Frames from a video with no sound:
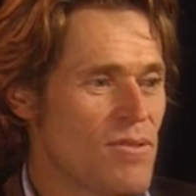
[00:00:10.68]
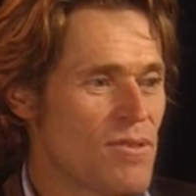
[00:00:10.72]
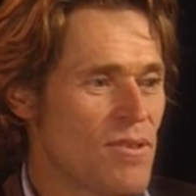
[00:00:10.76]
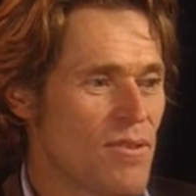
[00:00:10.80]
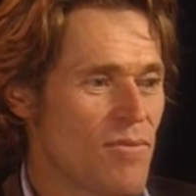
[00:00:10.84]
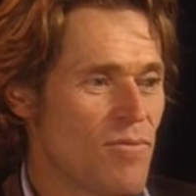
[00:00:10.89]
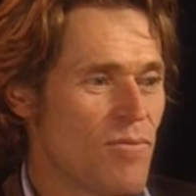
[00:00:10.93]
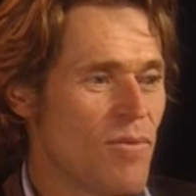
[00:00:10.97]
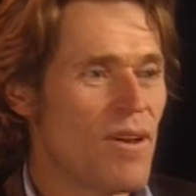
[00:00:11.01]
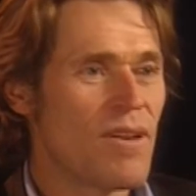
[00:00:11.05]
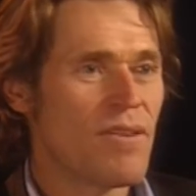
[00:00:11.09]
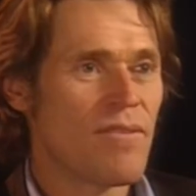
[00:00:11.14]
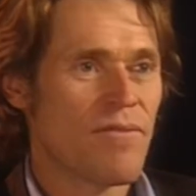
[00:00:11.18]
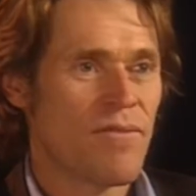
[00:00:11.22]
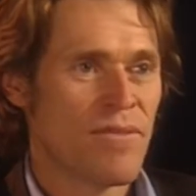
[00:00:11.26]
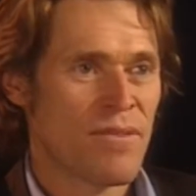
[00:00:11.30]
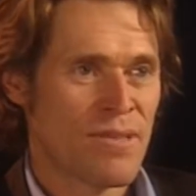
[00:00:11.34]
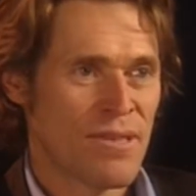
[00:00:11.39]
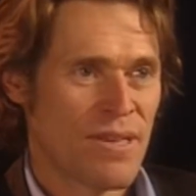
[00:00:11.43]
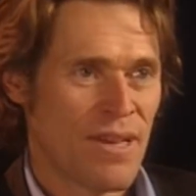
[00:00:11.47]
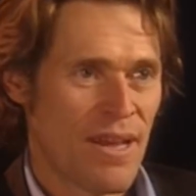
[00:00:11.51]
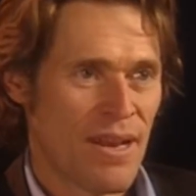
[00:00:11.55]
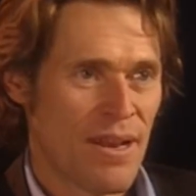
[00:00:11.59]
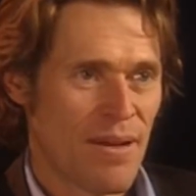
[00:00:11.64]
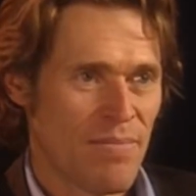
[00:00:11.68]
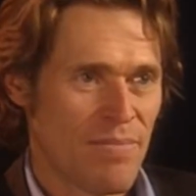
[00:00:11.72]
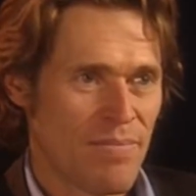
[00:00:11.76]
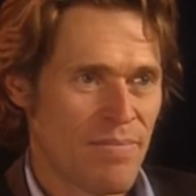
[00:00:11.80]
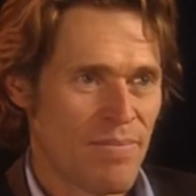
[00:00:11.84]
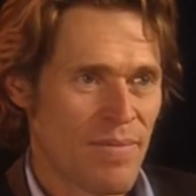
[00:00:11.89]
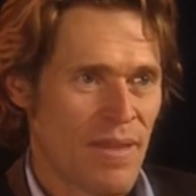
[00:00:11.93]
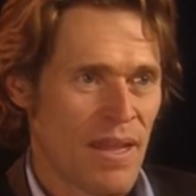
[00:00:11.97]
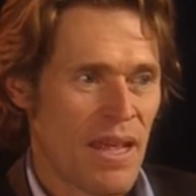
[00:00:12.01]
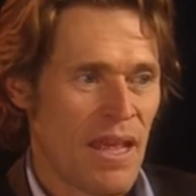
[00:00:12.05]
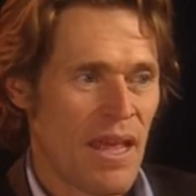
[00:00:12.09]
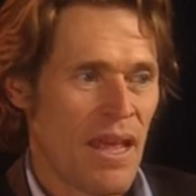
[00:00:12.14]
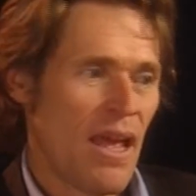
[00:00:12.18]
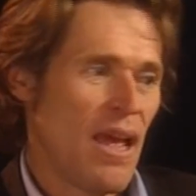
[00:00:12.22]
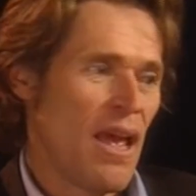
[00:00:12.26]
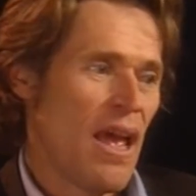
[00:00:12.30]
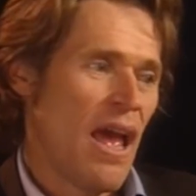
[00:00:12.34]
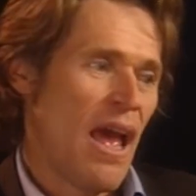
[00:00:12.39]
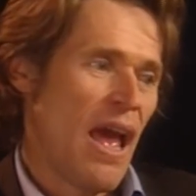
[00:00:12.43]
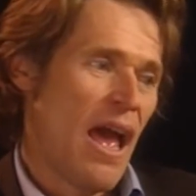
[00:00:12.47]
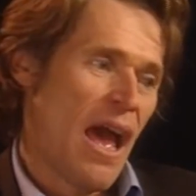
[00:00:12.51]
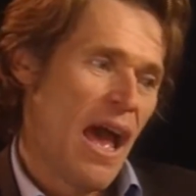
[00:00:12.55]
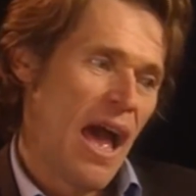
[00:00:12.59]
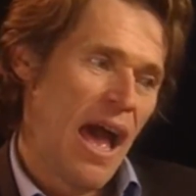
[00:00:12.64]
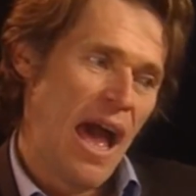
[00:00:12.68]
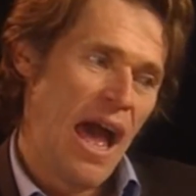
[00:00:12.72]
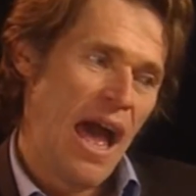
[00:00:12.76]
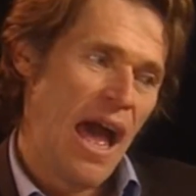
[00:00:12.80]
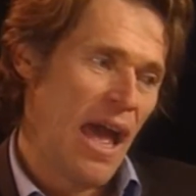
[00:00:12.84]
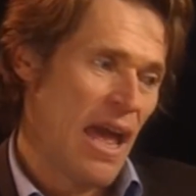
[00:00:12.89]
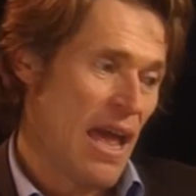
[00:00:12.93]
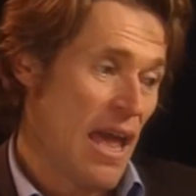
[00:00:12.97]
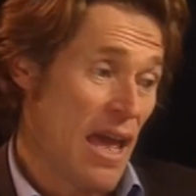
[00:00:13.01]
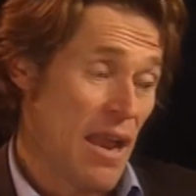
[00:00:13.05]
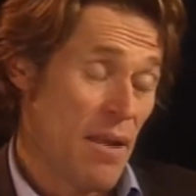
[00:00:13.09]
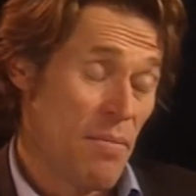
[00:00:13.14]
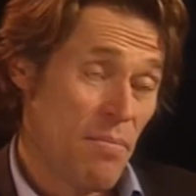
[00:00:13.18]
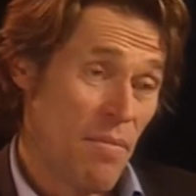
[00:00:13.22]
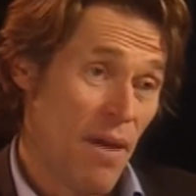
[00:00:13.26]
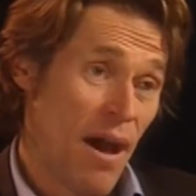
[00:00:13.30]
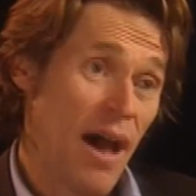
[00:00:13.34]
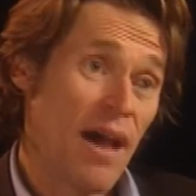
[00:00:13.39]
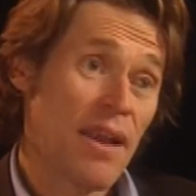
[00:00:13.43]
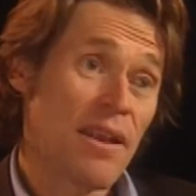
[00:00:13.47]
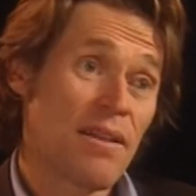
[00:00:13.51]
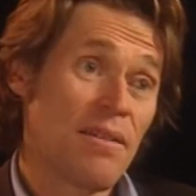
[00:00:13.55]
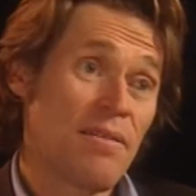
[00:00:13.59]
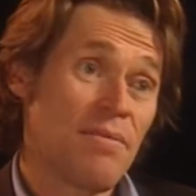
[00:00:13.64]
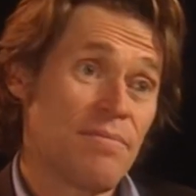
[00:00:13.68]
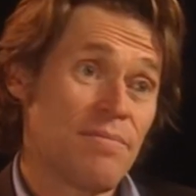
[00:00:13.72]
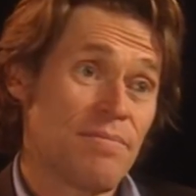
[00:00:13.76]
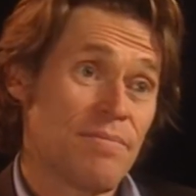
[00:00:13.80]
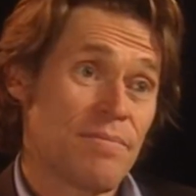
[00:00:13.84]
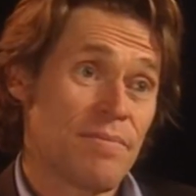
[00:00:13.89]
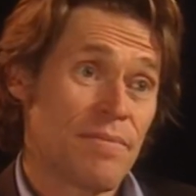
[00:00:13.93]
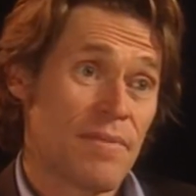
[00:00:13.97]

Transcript: it was a wonderful setup. I had a model